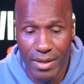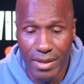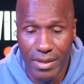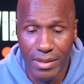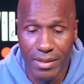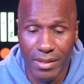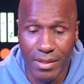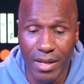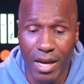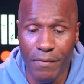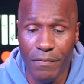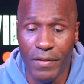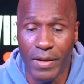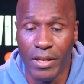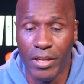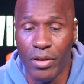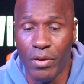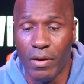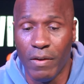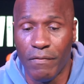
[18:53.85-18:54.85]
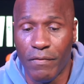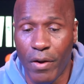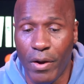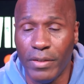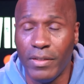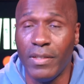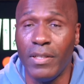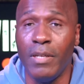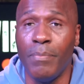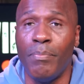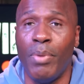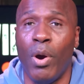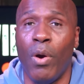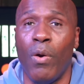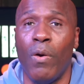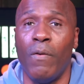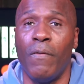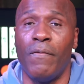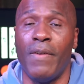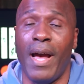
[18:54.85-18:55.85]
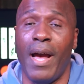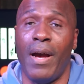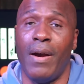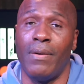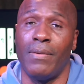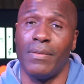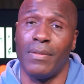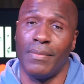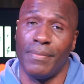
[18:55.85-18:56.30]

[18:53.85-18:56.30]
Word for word: Suffolk University poll found.